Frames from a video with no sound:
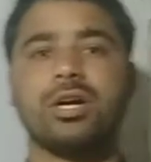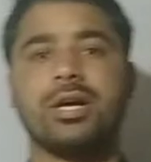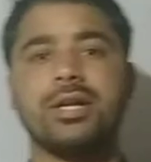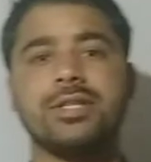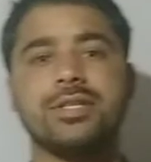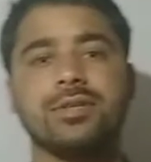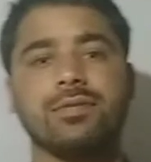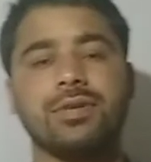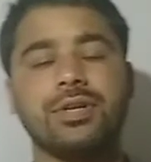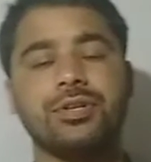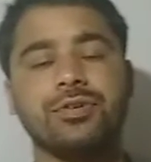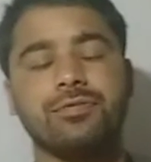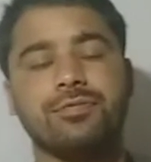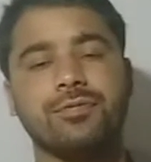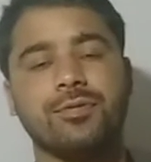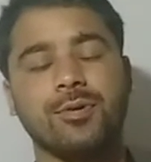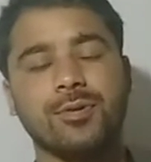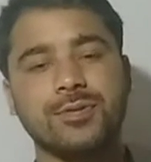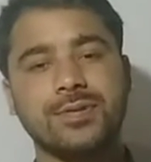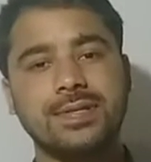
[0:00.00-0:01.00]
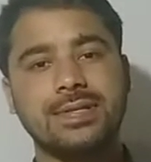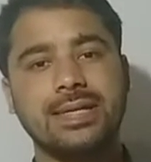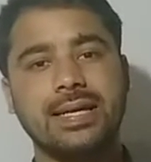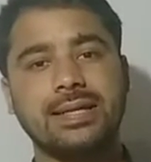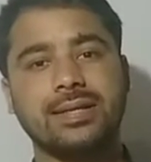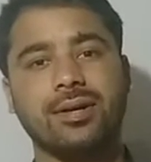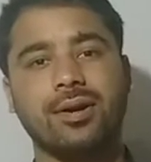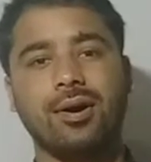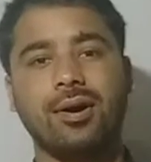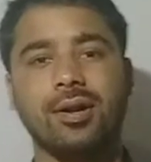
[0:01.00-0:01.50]
conservative forces
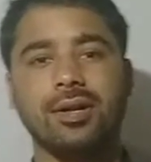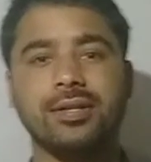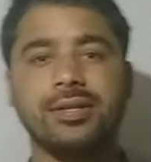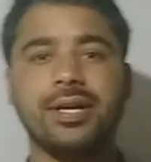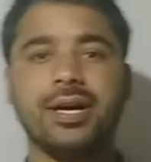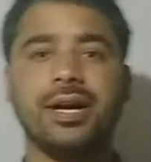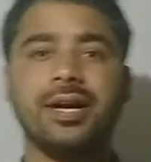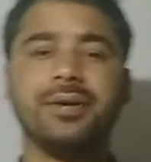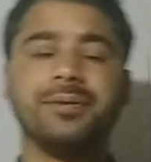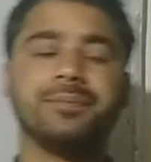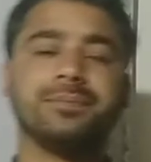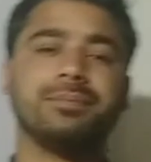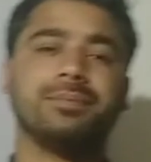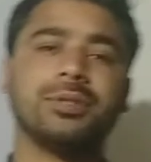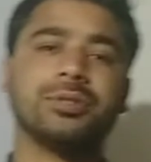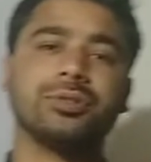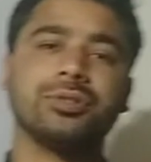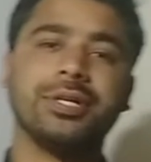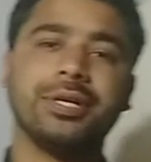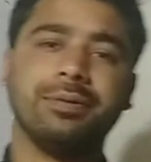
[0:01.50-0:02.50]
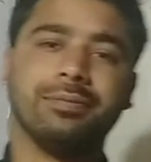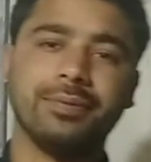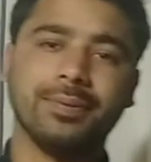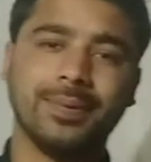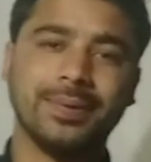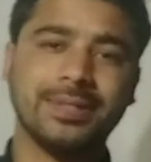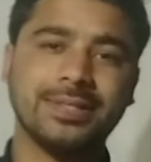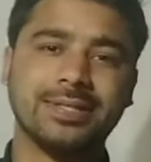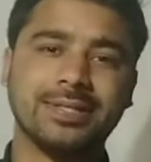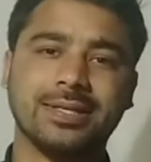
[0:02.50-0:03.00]
and all that. But today we
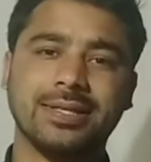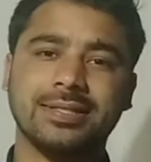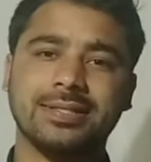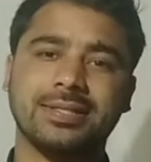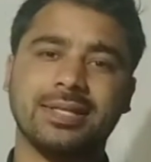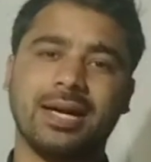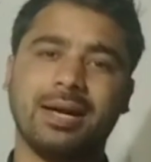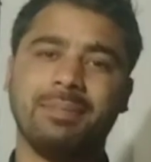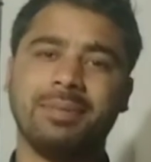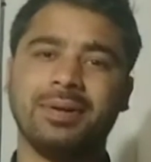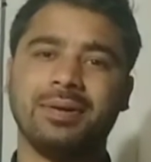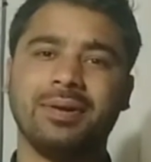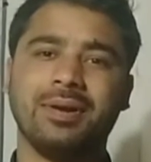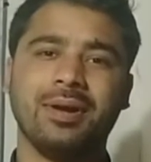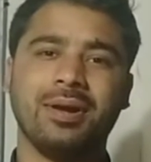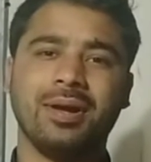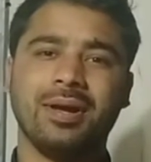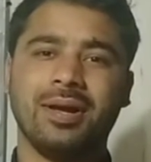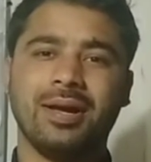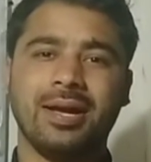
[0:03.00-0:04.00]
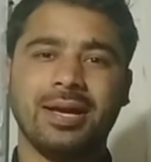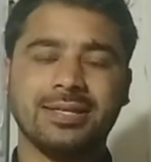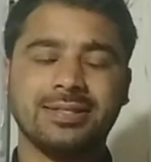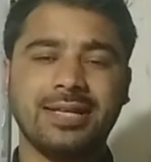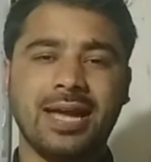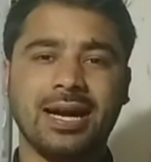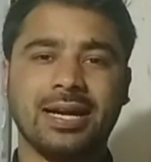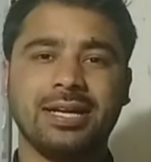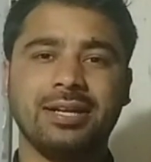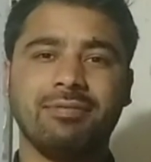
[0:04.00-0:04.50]
will discuss
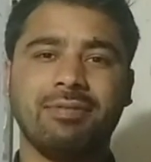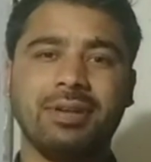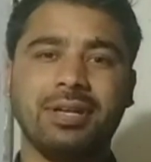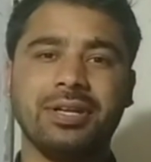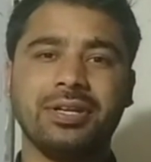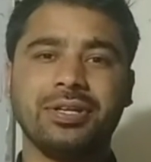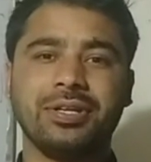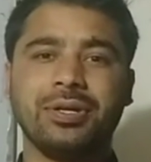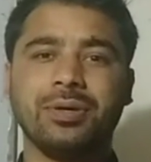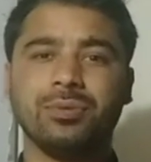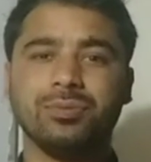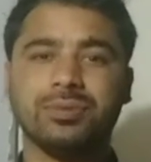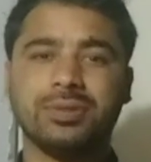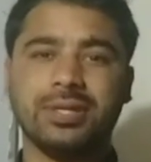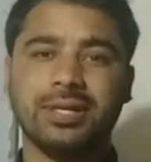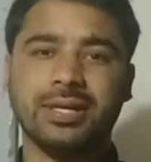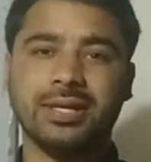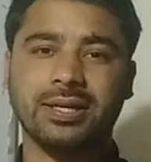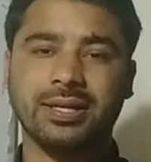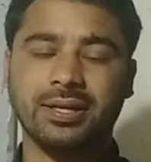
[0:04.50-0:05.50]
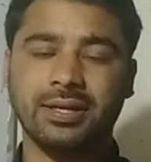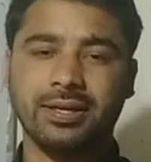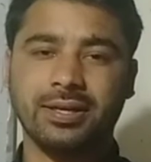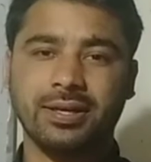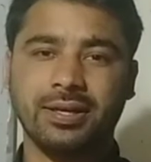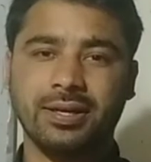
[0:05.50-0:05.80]
exactly very new thing